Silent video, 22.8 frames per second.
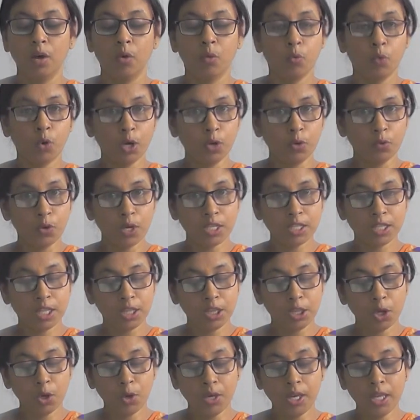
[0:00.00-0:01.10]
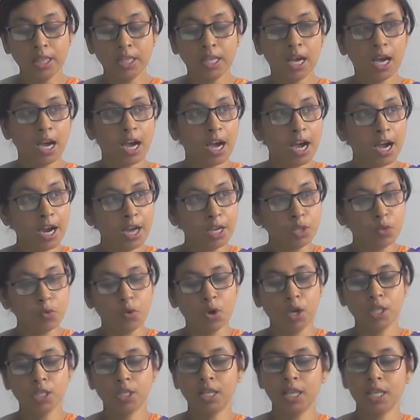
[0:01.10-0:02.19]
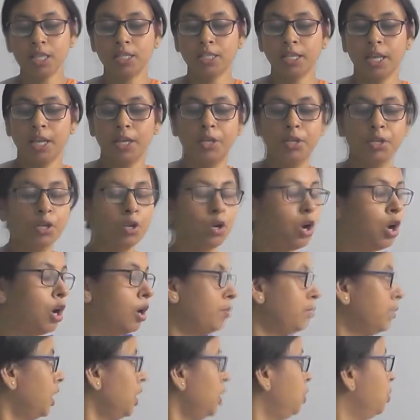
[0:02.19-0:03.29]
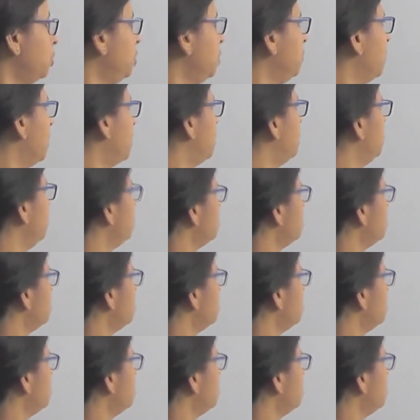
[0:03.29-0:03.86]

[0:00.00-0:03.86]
What was the theory? The Earth was the center of the universe.